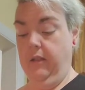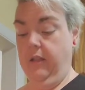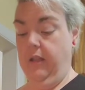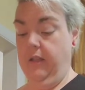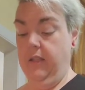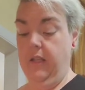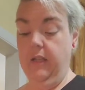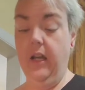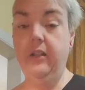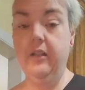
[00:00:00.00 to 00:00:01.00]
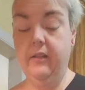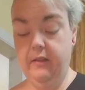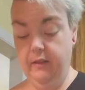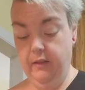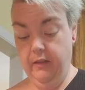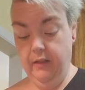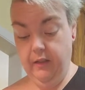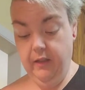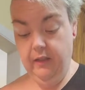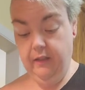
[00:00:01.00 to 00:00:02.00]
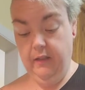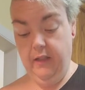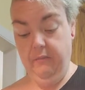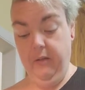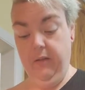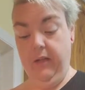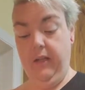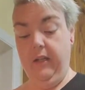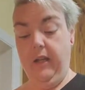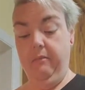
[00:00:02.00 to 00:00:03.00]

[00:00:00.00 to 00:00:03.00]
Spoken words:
And then I just let it marinate.